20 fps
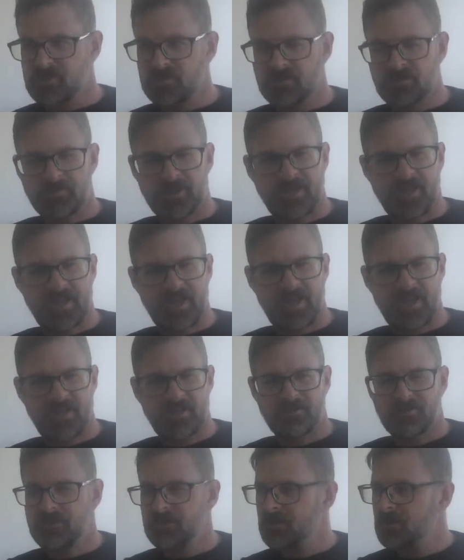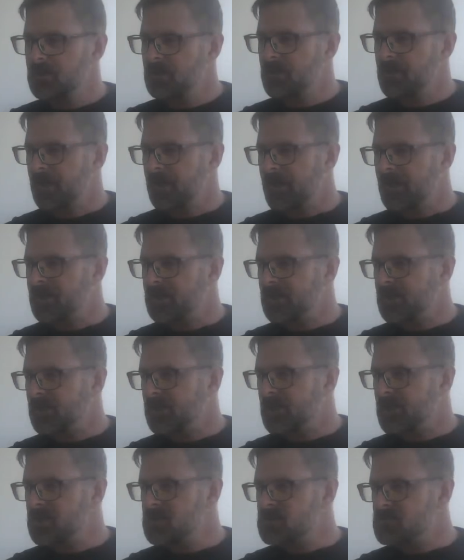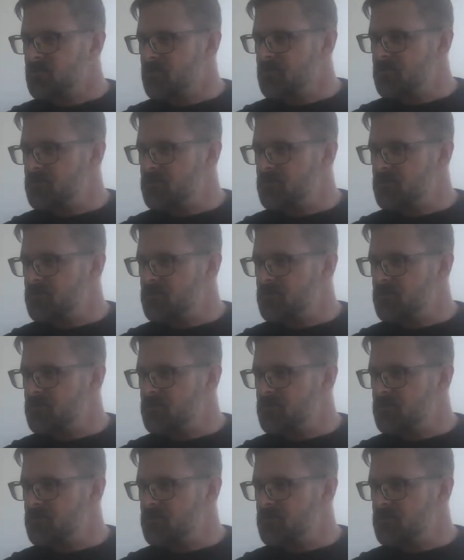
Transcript: into my hand? Hand indicates